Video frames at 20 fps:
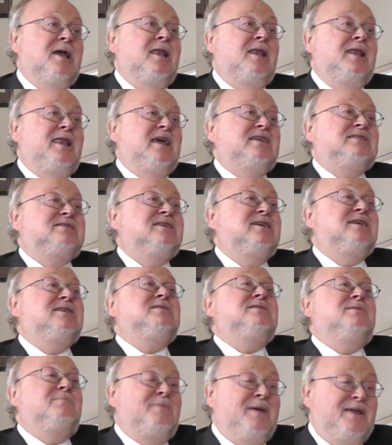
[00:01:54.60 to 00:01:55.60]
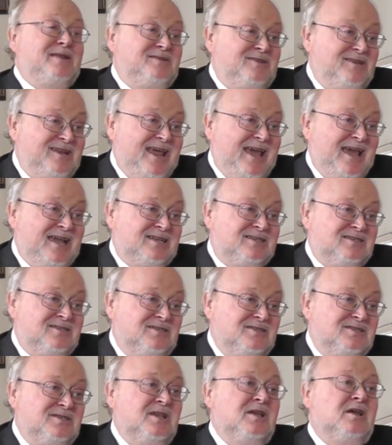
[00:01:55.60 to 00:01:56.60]
less independent
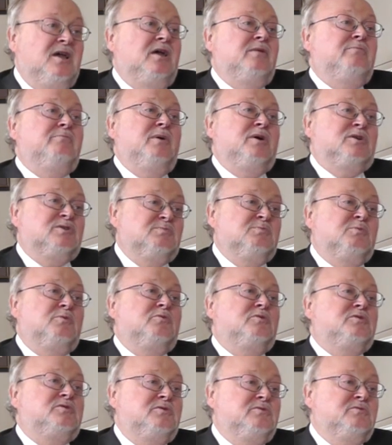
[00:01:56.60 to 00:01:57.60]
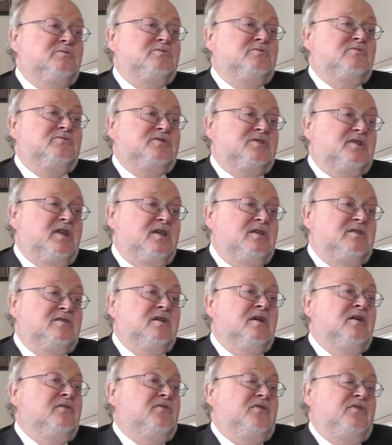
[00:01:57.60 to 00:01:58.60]
actors and much more the tools of state
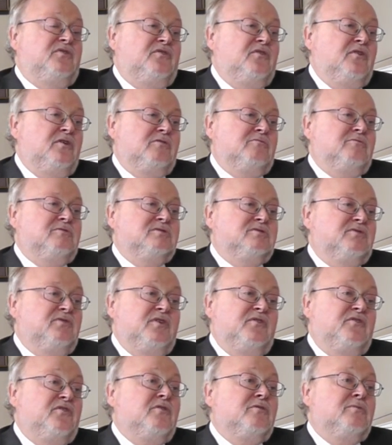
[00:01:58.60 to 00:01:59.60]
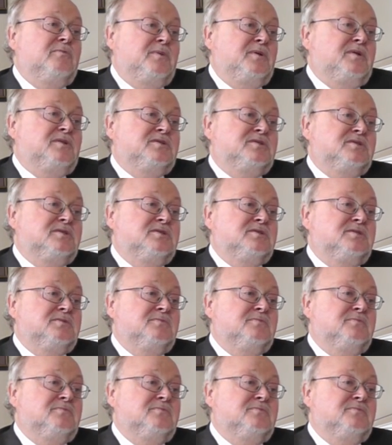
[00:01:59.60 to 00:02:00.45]
for the furtherance of their foreign policies.